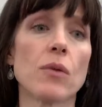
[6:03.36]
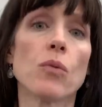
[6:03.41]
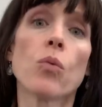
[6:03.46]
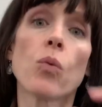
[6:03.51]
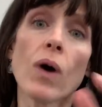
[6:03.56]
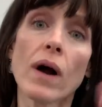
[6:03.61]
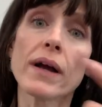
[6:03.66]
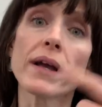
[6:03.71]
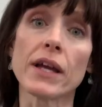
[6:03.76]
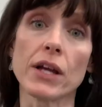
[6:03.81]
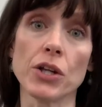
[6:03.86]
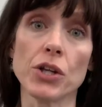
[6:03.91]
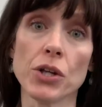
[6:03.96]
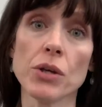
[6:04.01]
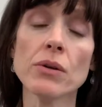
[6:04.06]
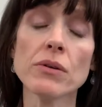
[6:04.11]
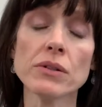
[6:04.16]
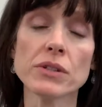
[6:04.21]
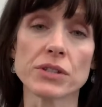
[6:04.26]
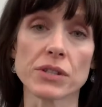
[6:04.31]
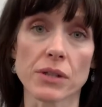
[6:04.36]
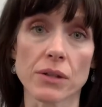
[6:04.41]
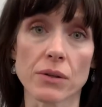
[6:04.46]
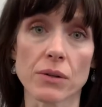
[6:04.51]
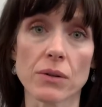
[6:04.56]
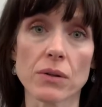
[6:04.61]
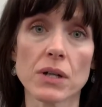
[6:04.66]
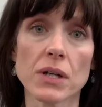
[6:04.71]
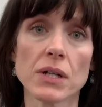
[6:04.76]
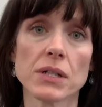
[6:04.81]
um, what can you
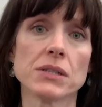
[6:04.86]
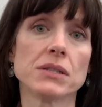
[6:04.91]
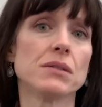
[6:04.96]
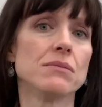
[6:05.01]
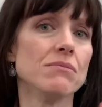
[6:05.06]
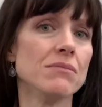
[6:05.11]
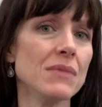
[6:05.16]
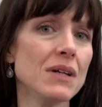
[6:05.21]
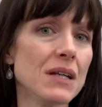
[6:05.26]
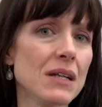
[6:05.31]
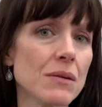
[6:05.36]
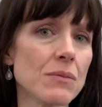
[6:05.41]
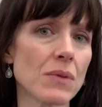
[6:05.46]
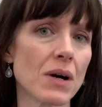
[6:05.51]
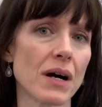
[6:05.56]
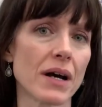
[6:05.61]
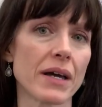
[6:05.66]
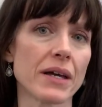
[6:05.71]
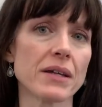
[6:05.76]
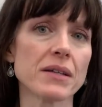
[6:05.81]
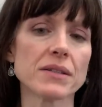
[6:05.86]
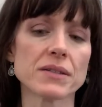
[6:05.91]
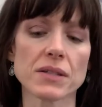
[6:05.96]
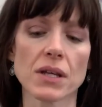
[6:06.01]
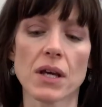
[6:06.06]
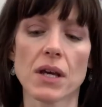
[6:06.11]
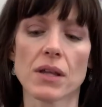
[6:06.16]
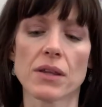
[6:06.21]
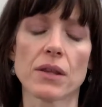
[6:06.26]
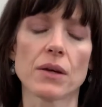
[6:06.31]
do to minimize
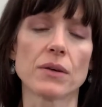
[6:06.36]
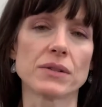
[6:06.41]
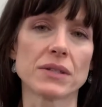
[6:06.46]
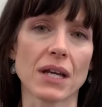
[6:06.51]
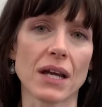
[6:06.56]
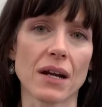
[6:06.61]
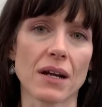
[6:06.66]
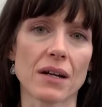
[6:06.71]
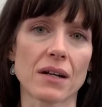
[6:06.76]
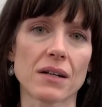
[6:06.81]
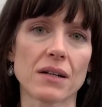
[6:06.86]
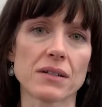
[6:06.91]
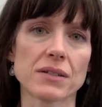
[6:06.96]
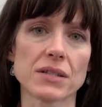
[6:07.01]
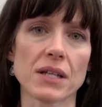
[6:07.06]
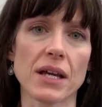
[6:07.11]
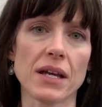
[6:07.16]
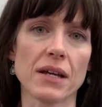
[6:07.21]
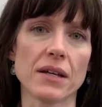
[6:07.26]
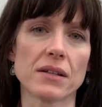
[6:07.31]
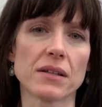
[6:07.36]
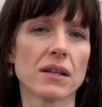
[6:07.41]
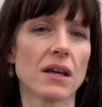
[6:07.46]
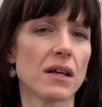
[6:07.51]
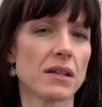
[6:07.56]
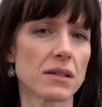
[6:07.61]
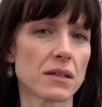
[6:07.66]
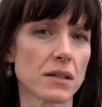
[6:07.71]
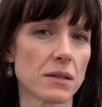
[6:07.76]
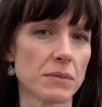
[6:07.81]
those errors and,
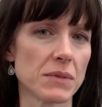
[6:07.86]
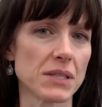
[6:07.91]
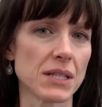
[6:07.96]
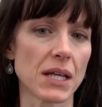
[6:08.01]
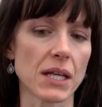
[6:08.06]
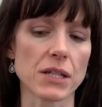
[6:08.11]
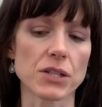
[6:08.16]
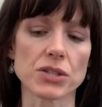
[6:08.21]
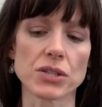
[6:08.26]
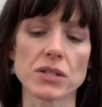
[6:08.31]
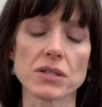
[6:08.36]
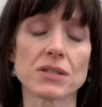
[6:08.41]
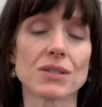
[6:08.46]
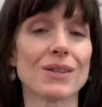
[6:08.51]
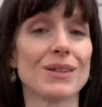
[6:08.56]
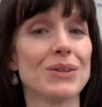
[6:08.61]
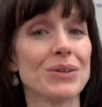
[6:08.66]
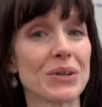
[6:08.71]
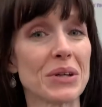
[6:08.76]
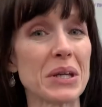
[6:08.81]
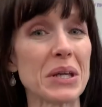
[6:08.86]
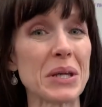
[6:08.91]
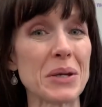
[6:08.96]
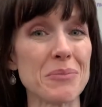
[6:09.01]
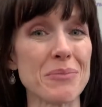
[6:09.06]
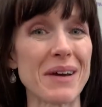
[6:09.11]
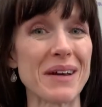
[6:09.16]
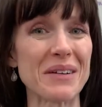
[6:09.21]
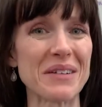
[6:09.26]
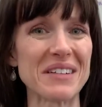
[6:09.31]
and the limitations so that you can
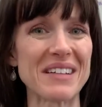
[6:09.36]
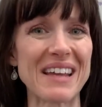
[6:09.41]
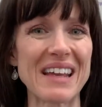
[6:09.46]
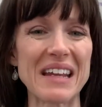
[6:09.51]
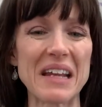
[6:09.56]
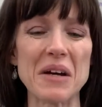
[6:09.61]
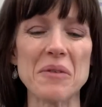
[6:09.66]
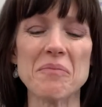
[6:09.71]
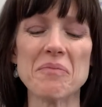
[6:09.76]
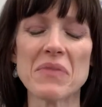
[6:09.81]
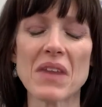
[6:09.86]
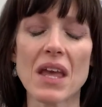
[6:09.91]
get better data.